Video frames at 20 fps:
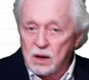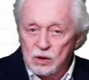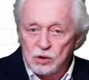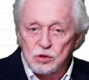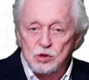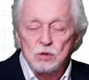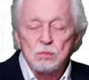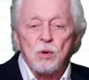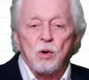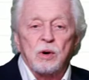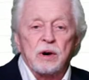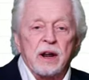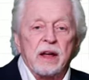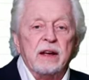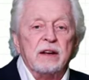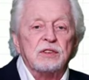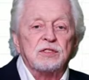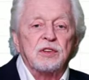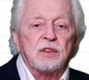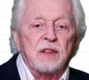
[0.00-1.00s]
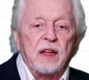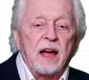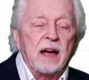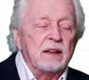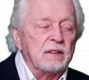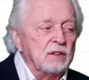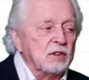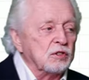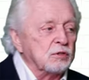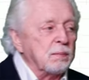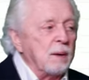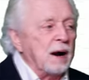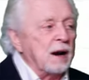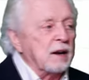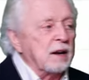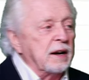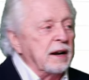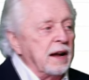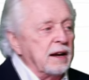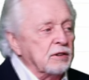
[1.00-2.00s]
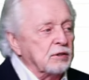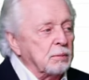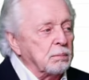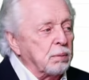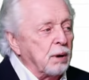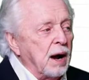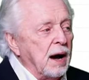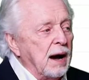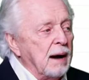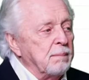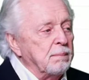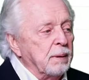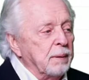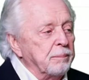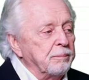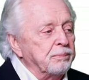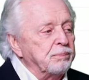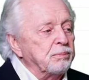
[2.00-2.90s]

Two more days of that, and this market has a problem.